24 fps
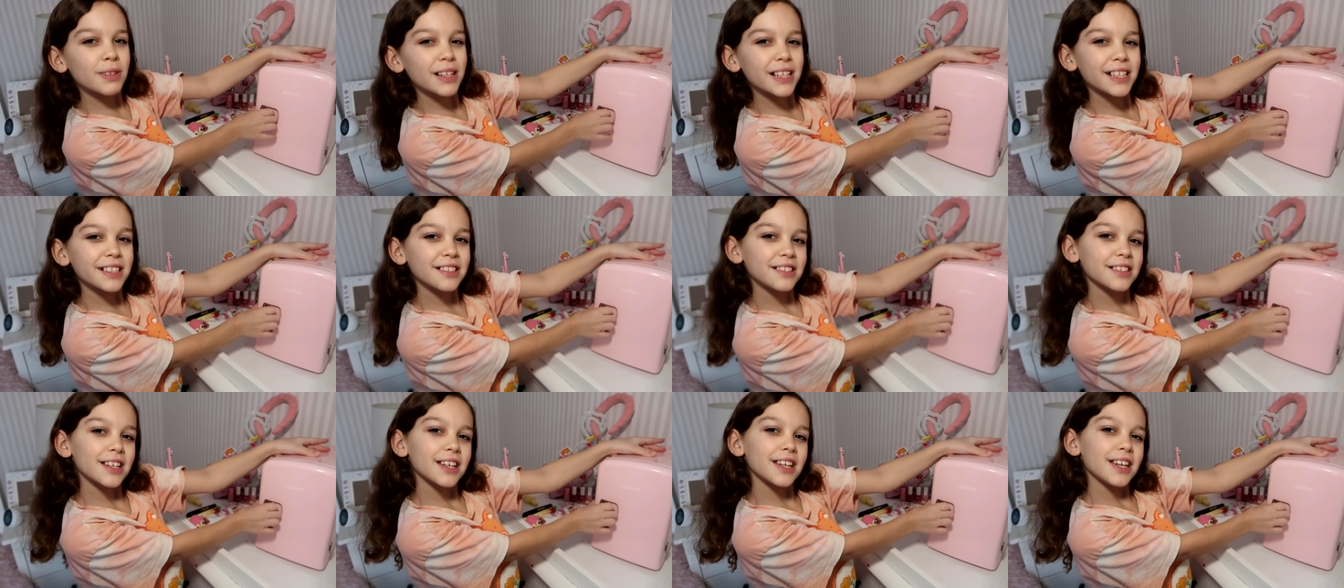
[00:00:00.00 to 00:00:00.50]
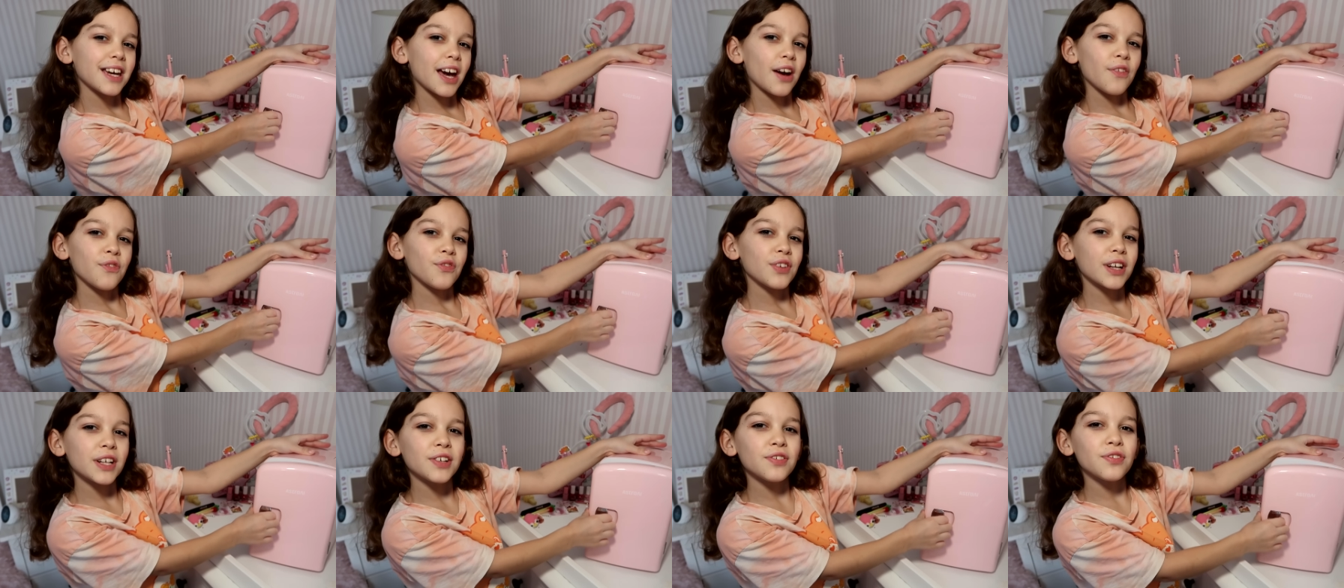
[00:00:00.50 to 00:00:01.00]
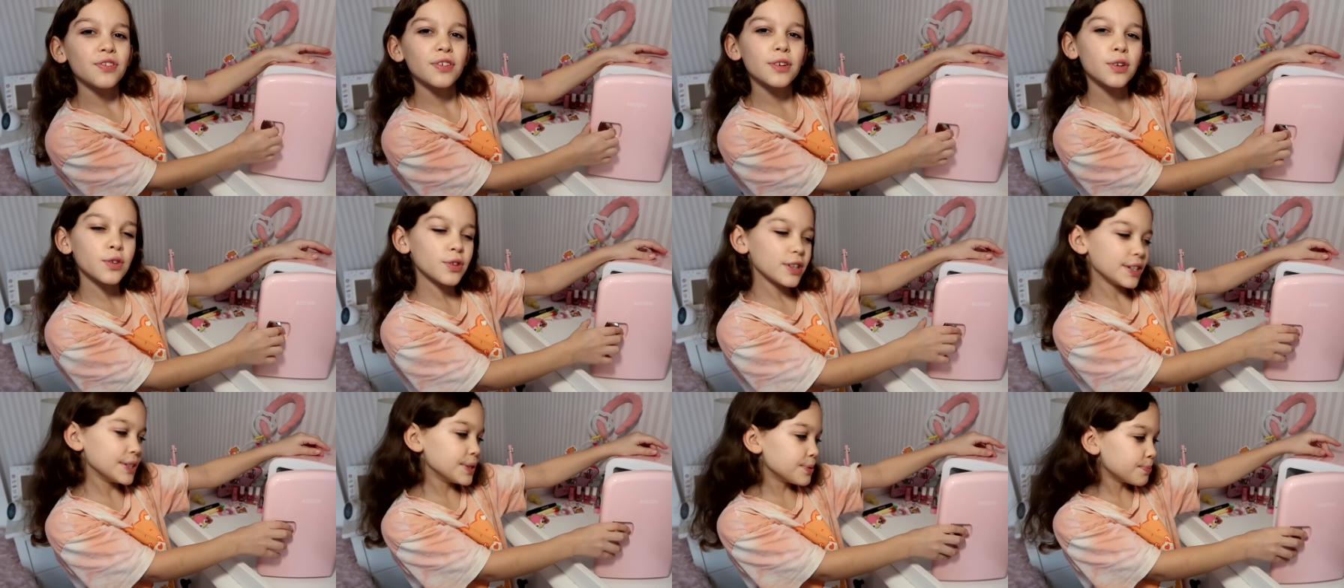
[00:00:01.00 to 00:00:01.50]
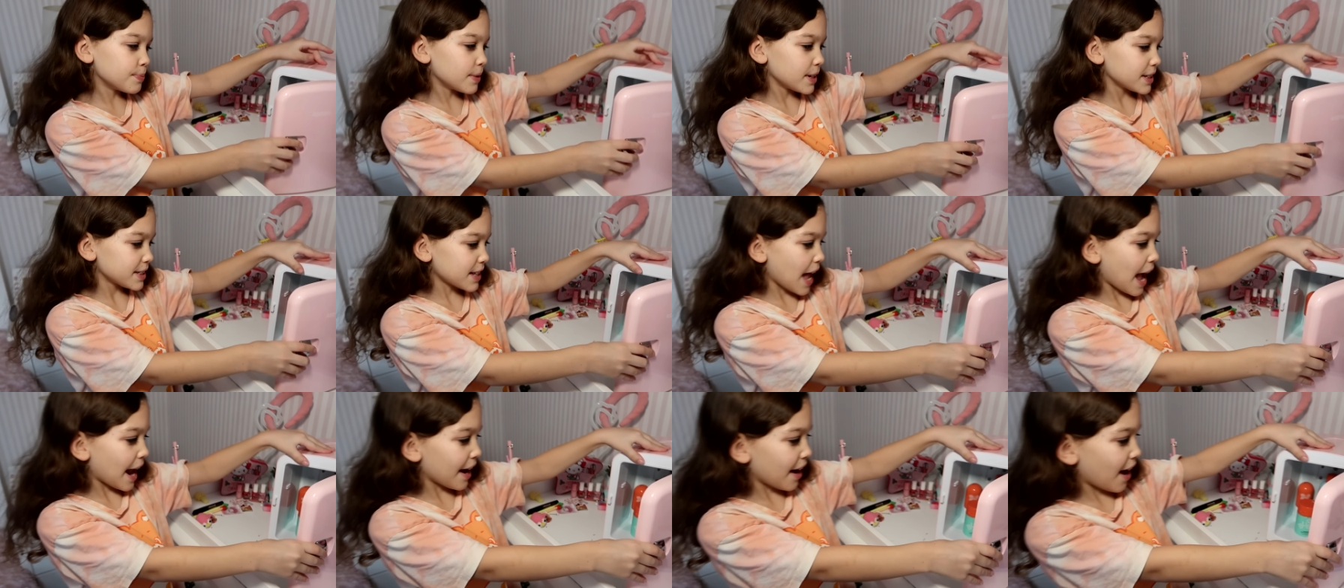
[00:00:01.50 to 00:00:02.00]
mini skincare fridge for
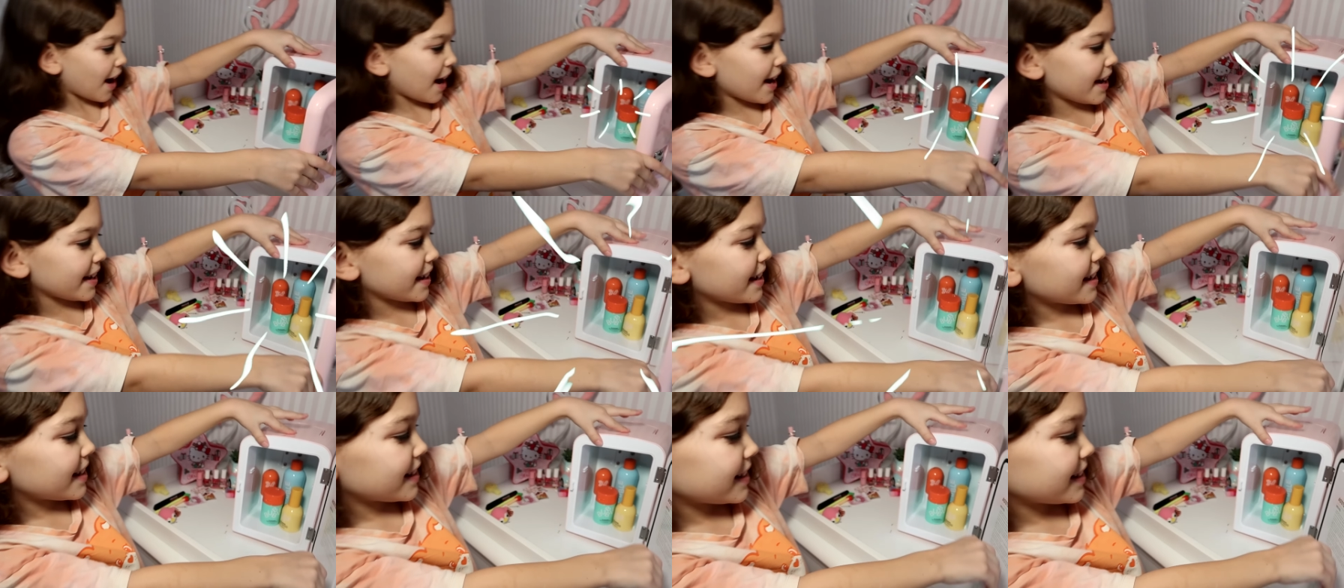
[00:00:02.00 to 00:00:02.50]
Christmas and I